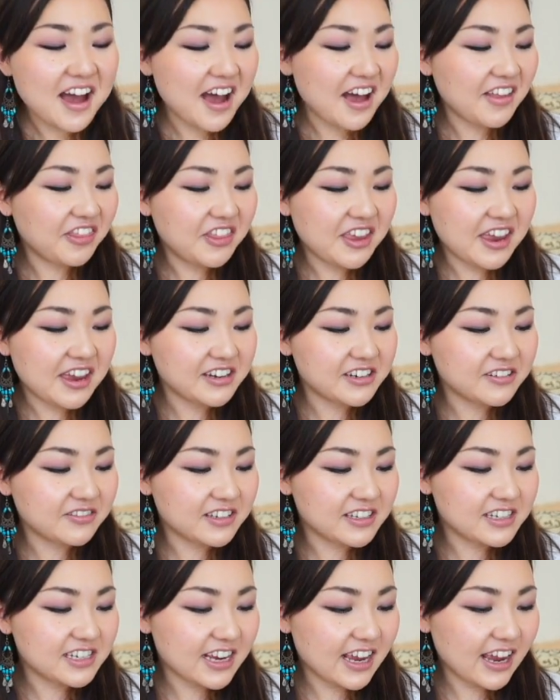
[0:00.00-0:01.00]
at the end
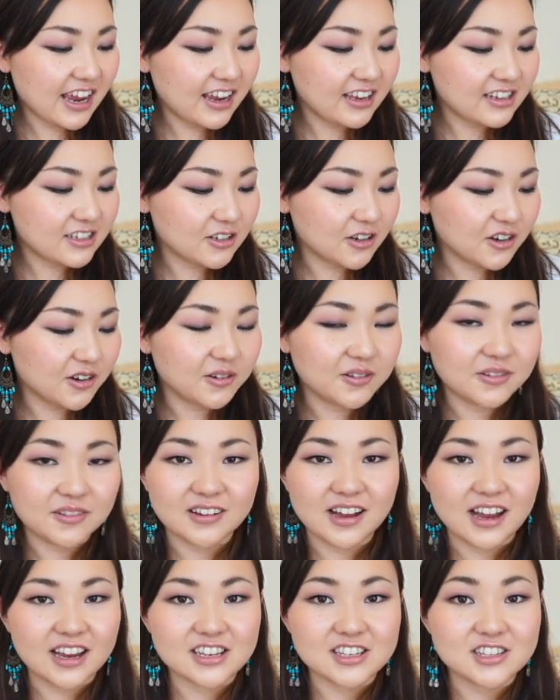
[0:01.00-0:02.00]
of the day,
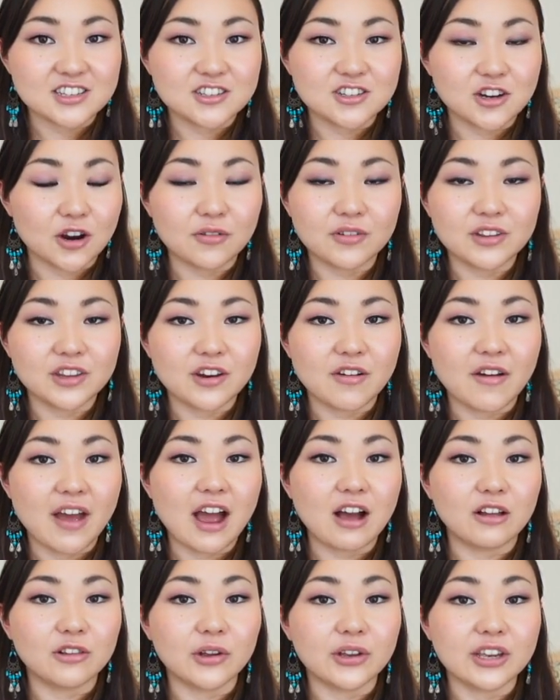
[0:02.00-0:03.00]
so I don't really know
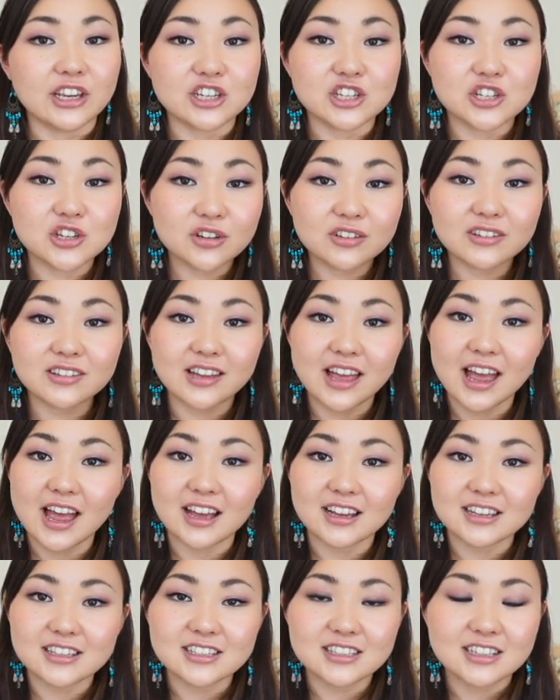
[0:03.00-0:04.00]
how long it should
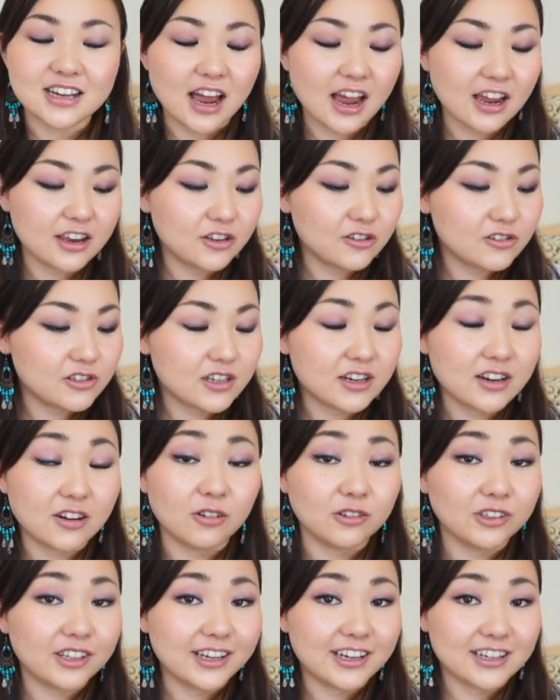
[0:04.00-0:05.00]
last. I use it
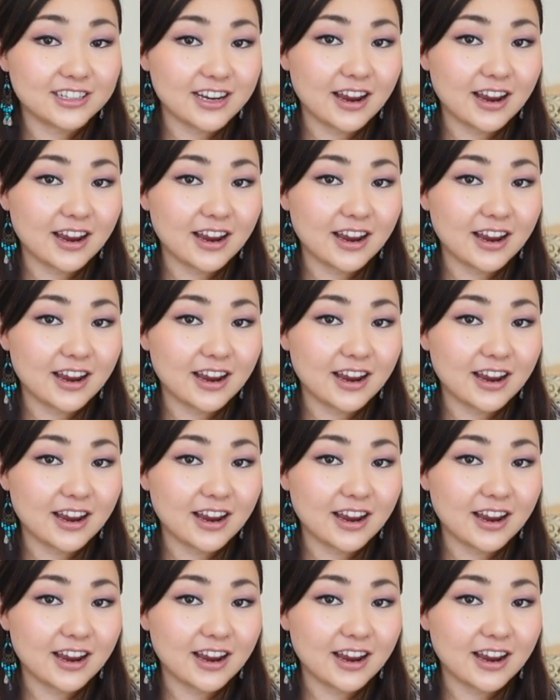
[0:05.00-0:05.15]
only in